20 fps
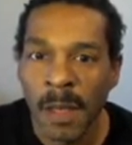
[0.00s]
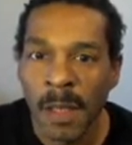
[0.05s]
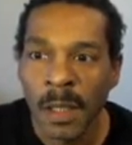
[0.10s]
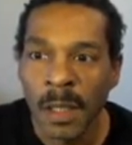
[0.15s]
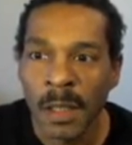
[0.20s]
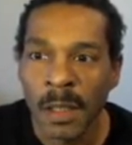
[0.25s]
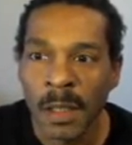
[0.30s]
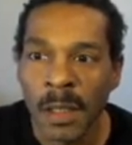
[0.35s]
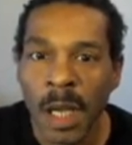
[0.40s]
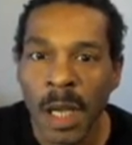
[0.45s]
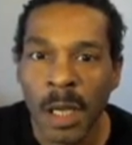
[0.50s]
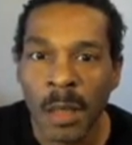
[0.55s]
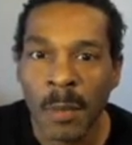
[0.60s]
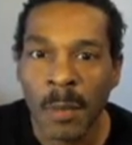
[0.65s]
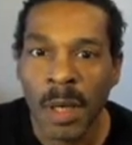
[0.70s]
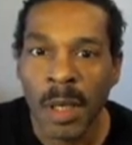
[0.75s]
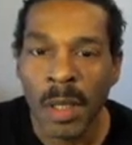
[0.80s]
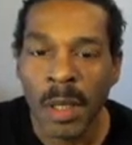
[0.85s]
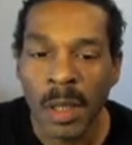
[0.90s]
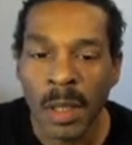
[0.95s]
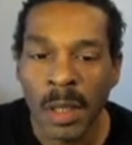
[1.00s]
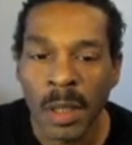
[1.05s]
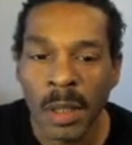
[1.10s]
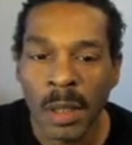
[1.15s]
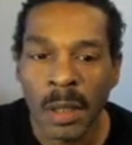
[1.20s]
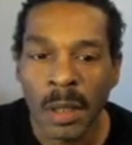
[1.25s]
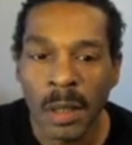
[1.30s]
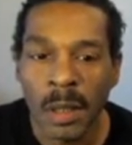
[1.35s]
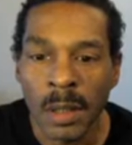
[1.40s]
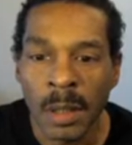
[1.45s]
the stock market,
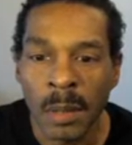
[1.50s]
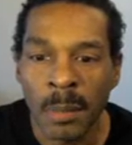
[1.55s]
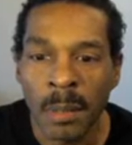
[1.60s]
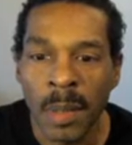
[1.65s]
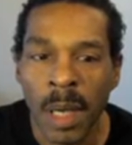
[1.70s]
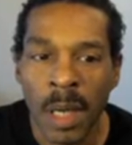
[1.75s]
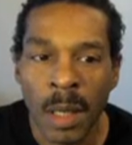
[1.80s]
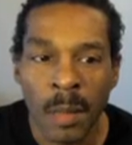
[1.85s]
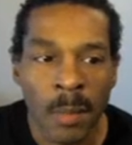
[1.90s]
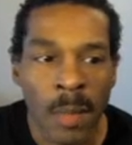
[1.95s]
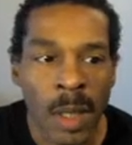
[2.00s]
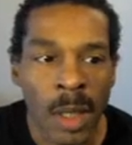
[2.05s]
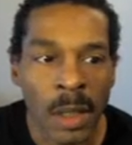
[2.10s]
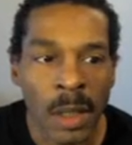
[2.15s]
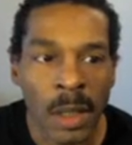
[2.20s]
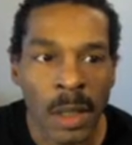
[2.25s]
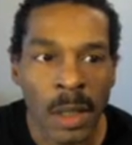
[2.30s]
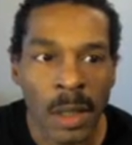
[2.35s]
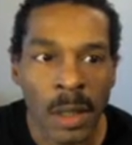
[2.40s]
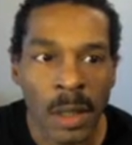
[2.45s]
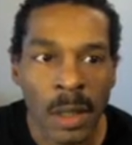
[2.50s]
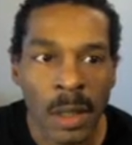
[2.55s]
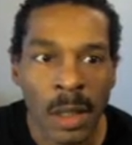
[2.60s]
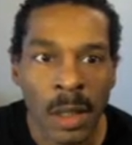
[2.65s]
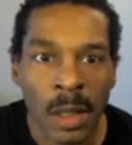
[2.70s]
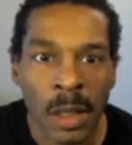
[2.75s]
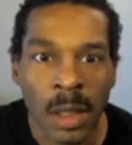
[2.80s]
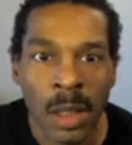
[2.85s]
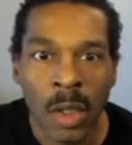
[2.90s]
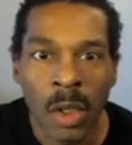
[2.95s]
the bond market,
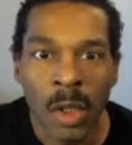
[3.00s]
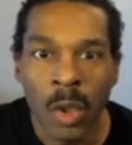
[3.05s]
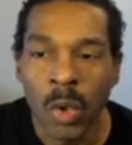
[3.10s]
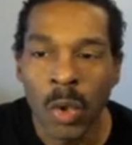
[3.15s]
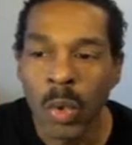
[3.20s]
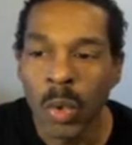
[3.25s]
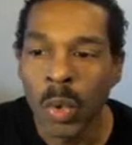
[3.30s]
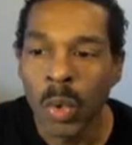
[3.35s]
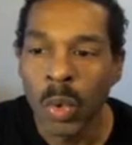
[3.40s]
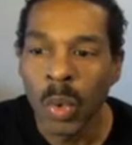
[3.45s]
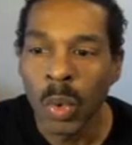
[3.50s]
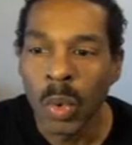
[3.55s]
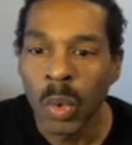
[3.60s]
who